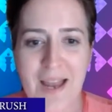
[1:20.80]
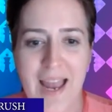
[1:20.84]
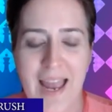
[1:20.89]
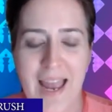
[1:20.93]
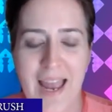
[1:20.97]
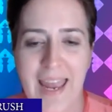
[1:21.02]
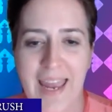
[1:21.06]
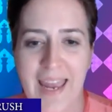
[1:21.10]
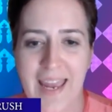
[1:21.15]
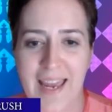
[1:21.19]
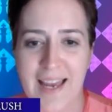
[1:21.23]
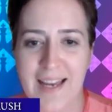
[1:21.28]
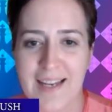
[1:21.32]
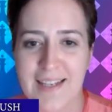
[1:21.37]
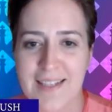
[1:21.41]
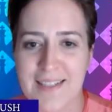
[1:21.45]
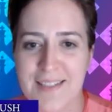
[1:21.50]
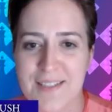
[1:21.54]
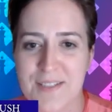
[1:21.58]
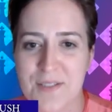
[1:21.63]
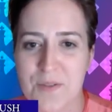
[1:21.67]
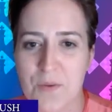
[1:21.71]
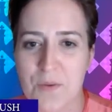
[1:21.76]

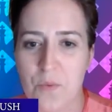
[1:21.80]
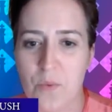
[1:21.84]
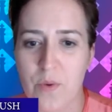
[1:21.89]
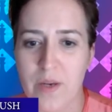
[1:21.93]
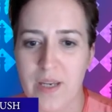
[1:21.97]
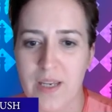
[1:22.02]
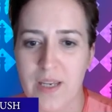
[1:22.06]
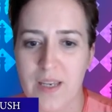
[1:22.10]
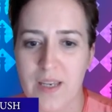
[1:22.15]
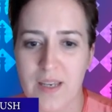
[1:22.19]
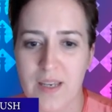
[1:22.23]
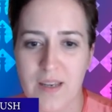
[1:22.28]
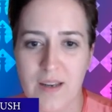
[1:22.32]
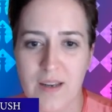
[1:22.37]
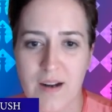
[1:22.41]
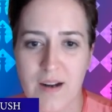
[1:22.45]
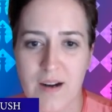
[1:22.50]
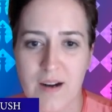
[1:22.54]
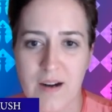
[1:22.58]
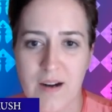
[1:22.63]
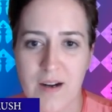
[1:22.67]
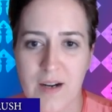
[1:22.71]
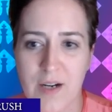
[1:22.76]
And we
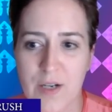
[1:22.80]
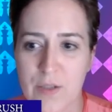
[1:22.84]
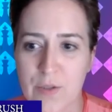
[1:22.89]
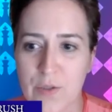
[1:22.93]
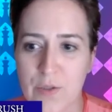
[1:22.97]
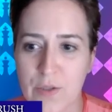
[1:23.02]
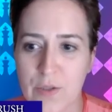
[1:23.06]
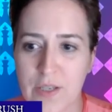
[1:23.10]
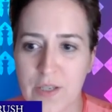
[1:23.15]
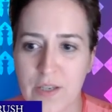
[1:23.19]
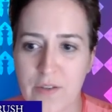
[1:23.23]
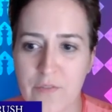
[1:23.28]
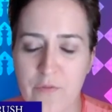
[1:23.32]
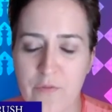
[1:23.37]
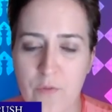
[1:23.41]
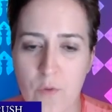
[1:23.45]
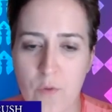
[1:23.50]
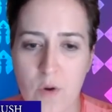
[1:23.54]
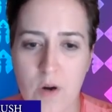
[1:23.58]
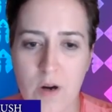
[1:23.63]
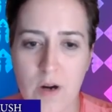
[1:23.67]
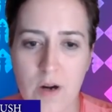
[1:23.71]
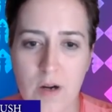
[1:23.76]
are looking
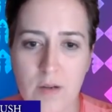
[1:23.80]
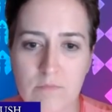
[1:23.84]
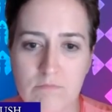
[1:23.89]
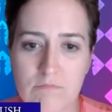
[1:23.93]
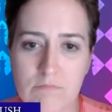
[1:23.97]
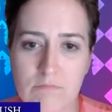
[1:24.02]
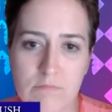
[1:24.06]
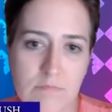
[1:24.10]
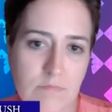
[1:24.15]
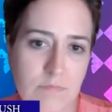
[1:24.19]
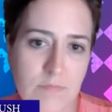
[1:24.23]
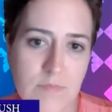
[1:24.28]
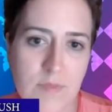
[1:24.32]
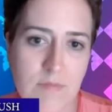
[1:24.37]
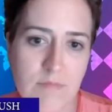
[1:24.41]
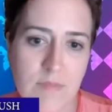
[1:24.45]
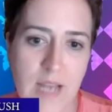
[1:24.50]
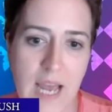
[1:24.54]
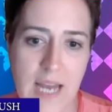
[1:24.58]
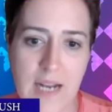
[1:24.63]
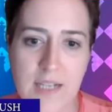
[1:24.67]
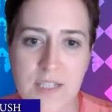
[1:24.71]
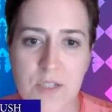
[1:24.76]
for
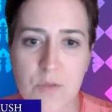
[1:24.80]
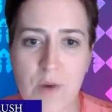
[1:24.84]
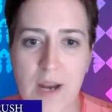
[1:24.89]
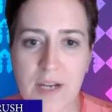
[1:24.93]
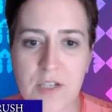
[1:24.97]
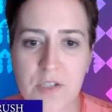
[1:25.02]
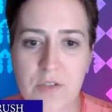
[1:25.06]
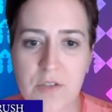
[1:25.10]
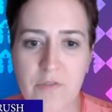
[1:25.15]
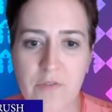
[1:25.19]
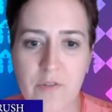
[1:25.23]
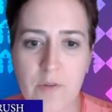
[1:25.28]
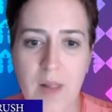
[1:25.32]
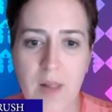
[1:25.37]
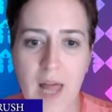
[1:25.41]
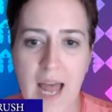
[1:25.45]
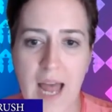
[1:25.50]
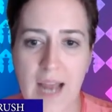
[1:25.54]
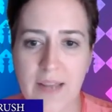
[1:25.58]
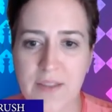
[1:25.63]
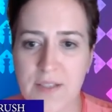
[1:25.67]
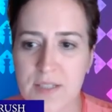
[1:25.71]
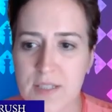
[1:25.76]
kind of direction for
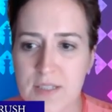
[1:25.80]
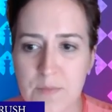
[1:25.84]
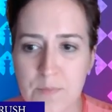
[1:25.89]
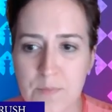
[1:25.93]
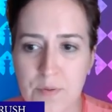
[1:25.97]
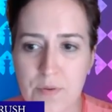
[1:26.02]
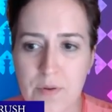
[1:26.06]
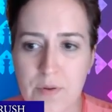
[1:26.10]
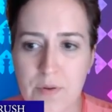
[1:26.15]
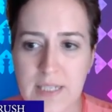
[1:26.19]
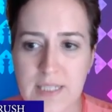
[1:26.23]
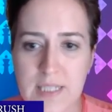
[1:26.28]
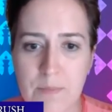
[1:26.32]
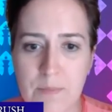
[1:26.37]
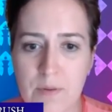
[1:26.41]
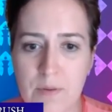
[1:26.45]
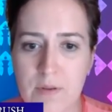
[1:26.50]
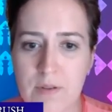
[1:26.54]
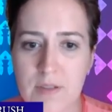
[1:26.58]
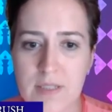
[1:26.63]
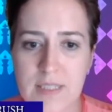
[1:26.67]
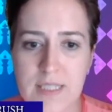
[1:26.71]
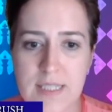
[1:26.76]
Black. This is a pretty
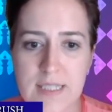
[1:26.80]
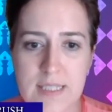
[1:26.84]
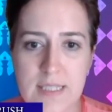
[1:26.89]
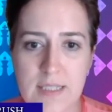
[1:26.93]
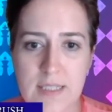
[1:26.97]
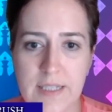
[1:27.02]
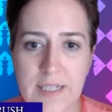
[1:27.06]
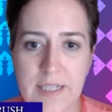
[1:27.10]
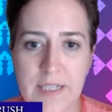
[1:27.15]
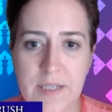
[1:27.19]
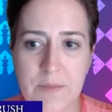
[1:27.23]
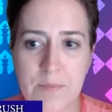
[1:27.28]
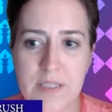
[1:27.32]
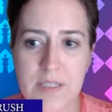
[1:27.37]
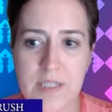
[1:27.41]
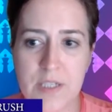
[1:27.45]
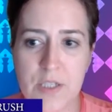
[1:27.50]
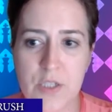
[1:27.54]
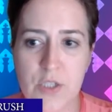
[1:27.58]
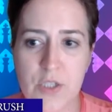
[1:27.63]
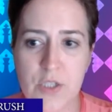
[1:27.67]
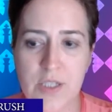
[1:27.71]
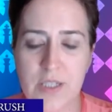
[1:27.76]
typical Sicilian
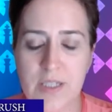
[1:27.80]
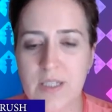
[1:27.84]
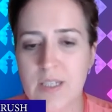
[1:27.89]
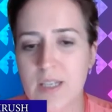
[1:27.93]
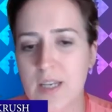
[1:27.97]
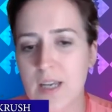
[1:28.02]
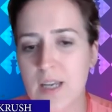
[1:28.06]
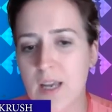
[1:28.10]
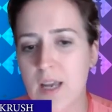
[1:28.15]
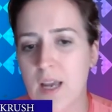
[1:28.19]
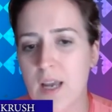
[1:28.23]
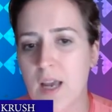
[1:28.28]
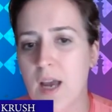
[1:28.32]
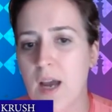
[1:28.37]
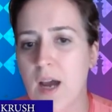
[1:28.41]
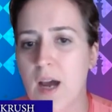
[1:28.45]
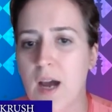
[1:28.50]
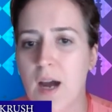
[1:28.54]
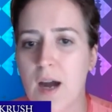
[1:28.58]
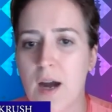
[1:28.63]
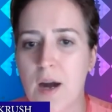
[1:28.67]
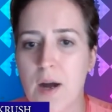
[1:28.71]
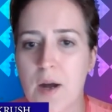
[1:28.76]
position.
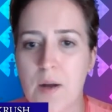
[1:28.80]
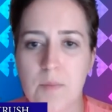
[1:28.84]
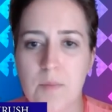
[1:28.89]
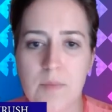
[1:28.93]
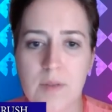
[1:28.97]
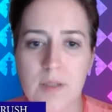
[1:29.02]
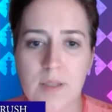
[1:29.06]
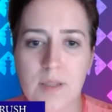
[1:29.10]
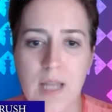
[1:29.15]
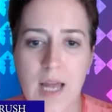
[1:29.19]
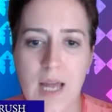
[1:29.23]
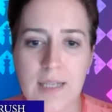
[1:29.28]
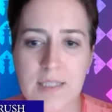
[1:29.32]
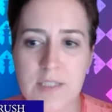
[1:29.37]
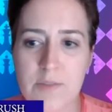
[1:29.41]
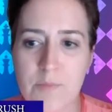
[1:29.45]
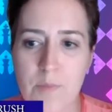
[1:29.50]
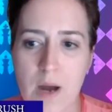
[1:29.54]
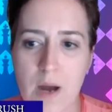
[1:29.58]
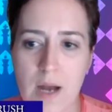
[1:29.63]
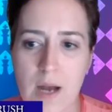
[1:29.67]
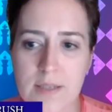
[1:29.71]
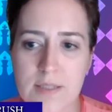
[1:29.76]
Lots of
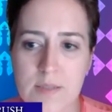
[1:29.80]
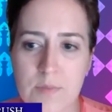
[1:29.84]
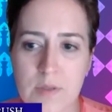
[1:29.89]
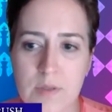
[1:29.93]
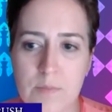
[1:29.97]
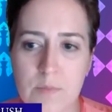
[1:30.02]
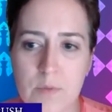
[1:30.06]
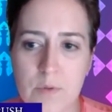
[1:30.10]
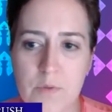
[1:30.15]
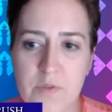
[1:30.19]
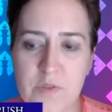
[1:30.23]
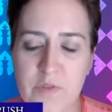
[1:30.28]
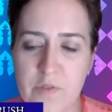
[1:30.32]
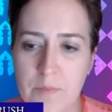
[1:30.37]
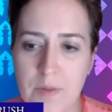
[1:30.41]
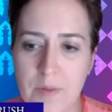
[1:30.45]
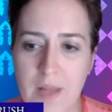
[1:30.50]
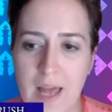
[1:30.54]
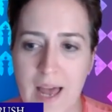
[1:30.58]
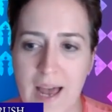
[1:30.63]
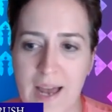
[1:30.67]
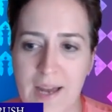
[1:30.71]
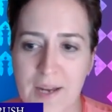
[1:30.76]
possible moves for
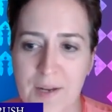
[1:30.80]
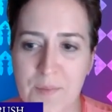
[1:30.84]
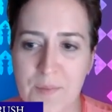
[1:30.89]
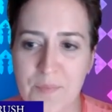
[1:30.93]
Black.